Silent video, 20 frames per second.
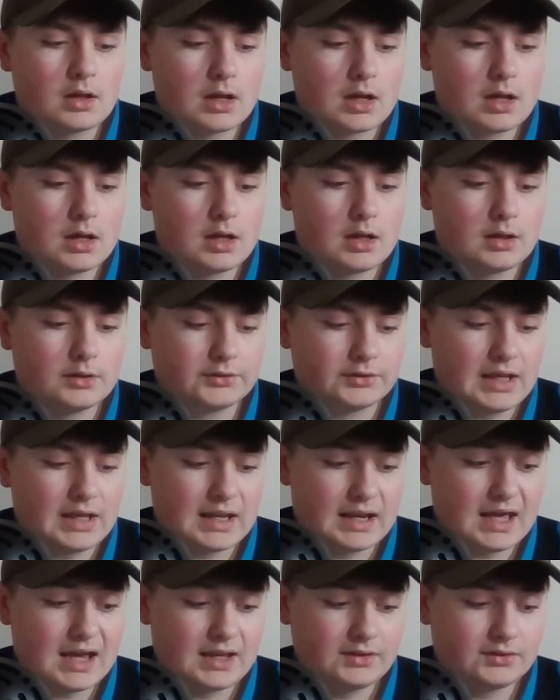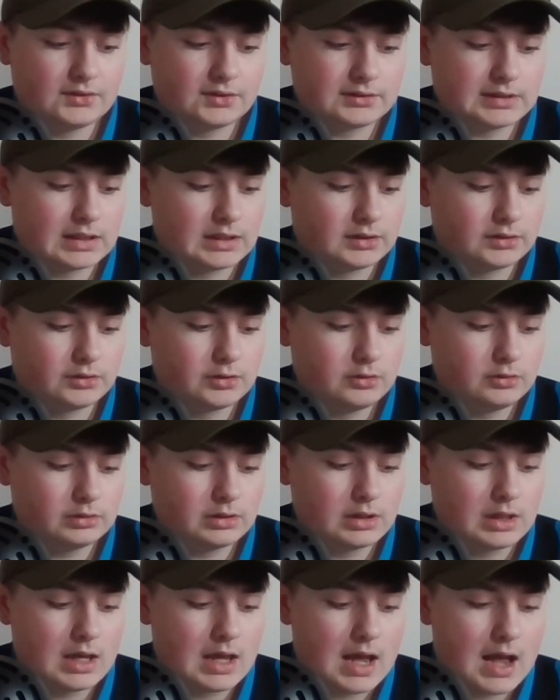So yeah, that is the tennis news.
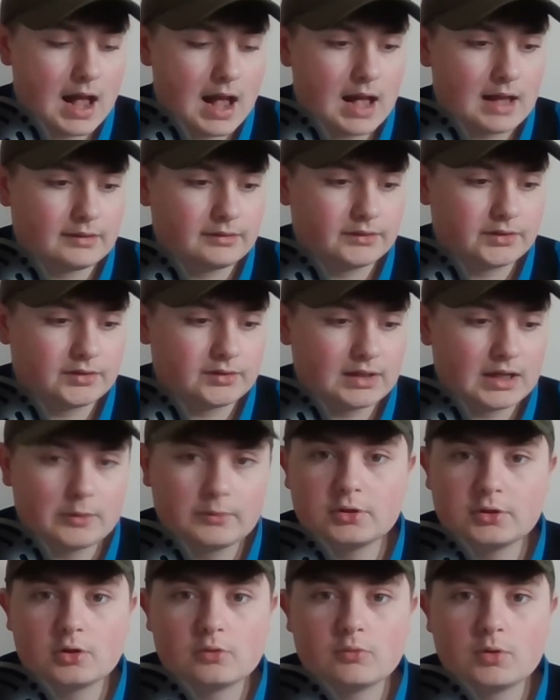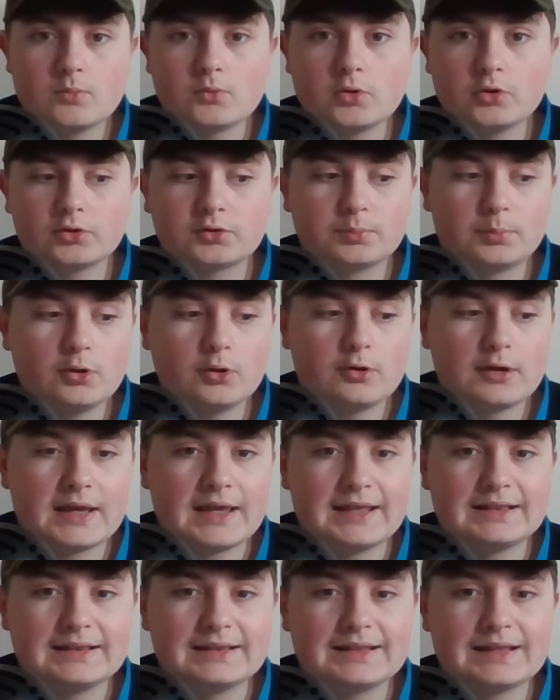And now we've got one more sport
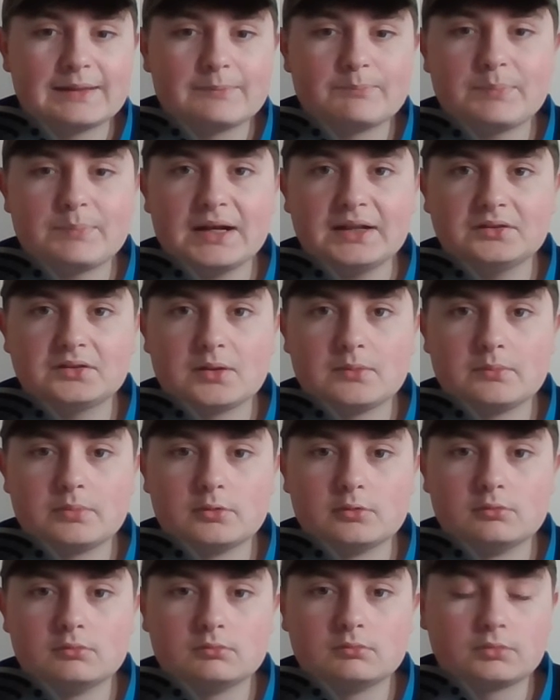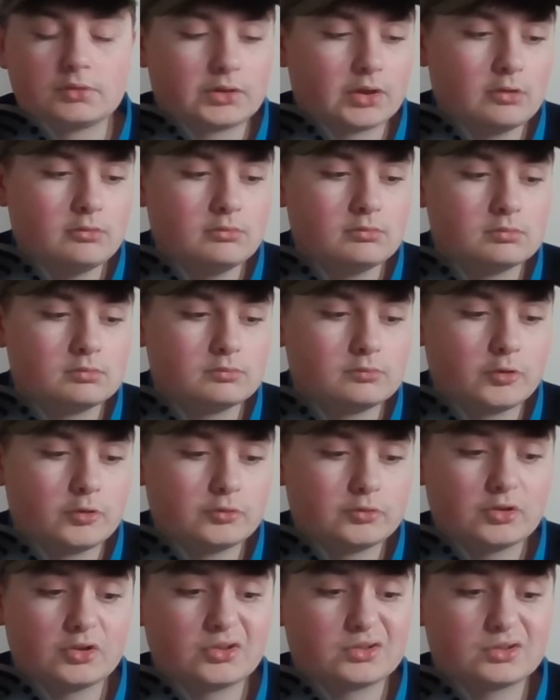in basketball. So we'll
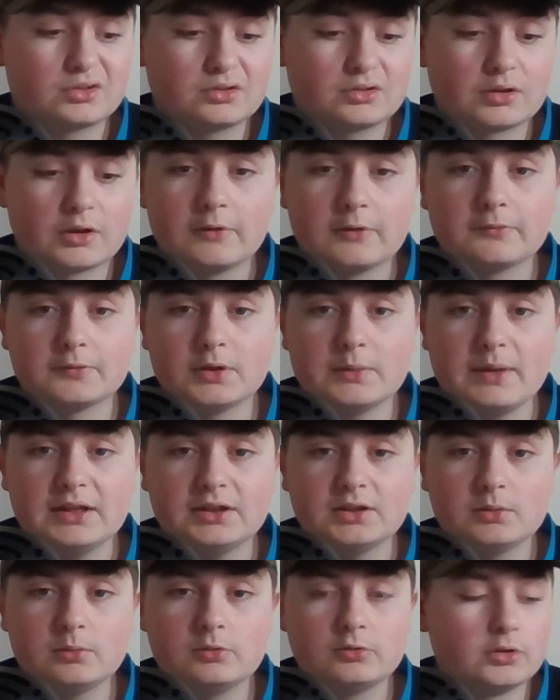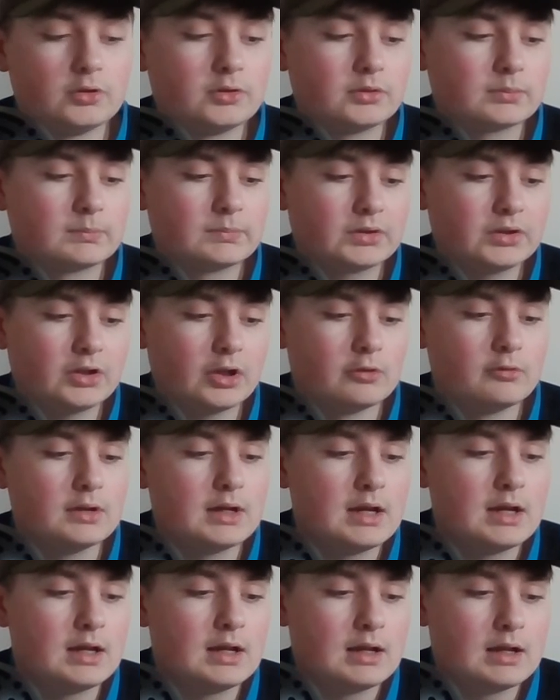just go through the basketball news. So
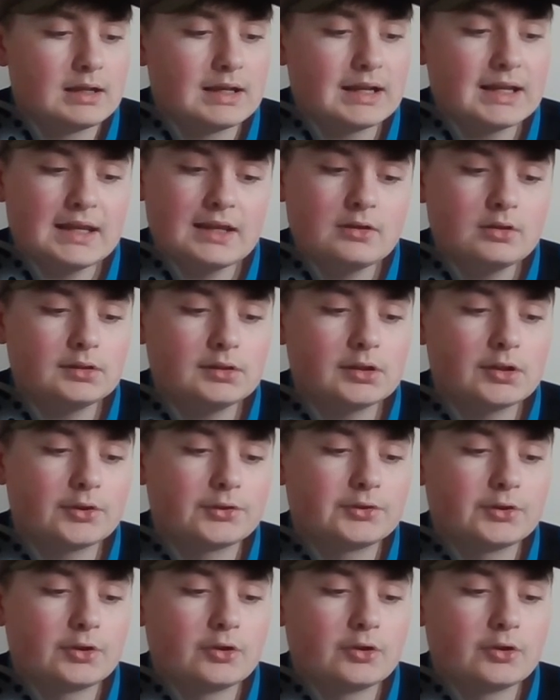Lakers lost